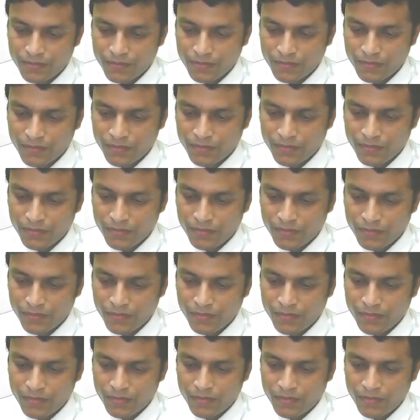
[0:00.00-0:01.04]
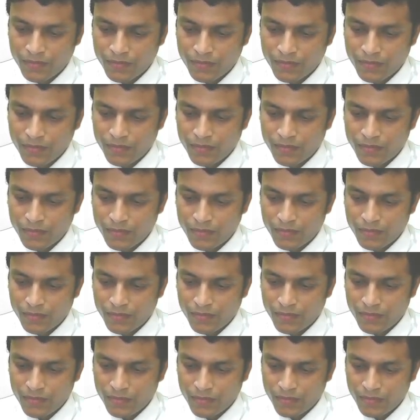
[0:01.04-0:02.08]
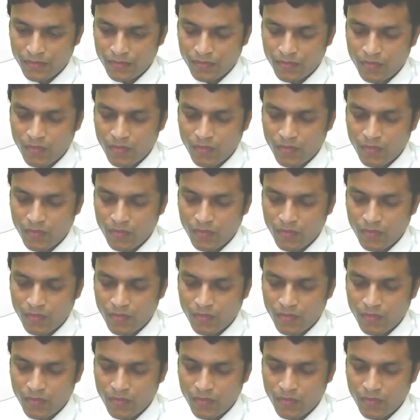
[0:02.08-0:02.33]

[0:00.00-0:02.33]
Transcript: Nobody speaks.